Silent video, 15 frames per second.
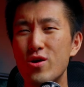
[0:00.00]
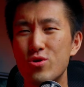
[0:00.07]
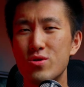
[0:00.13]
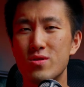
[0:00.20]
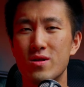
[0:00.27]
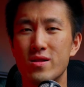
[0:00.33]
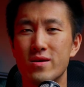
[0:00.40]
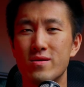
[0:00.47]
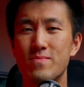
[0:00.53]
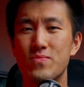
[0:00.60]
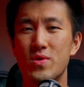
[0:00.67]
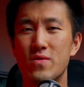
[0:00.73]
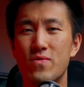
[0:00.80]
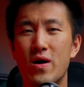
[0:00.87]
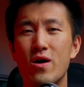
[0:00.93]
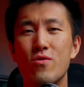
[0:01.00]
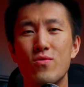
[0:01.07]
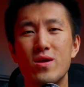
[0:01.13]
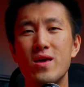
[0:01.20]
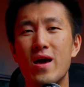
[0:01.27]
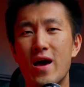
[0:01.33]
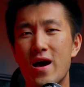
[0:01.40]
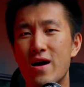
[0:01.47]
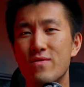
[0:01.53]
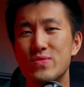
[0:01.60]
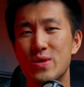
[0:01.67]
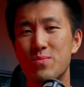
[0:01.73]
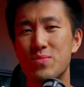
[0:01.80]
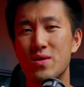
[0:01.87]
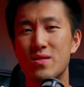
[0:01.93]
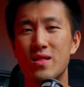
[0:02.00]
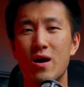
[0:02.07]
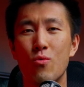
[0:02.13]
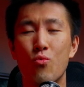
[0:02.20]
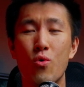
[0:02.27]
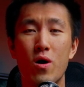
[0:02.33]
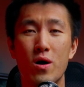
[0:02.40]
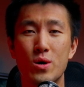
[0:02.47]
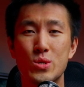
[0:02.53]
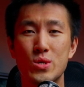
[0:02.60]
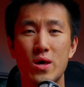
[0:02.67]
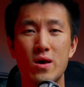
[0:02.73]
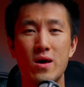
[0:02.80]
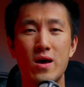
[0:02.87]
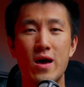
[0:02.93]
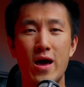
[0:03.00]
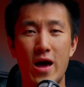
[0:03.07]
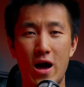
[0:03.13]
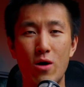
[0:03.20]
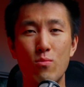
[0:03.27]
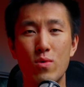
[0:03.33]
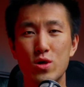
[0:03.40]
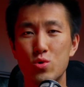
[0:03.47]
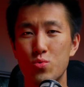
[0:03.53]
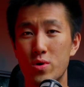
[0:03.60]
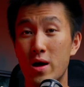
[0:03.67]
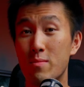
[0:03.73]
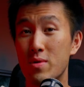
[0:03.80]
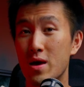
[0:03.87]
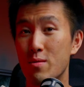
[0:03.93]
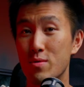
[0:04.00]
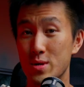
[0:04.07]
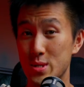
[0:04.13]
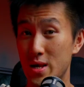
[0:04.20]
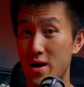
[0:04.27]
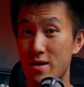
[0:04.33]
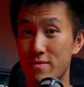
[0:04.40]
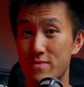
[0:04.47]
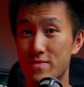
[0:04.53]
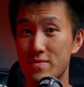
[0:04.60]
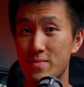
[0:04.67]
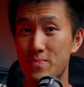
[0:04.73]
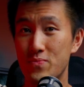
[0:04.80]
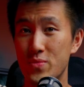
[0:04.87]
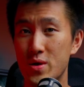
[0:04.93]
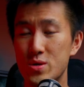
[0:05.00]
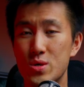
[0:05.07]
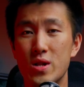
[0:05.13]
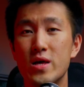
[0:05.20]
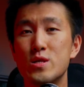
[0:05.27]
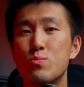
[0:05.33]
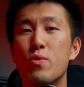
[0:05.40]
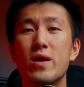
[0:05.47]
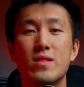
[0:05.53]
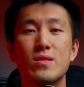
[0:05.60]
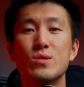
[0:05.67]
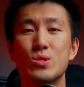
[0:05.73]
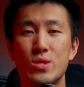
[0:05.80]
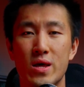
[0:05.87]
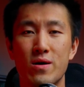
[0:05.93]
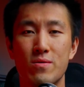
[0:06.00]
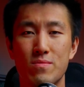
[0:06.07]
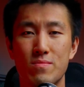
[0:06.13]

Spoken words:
rationally, if I already have something that works, how much would I be able to save? So, let's break this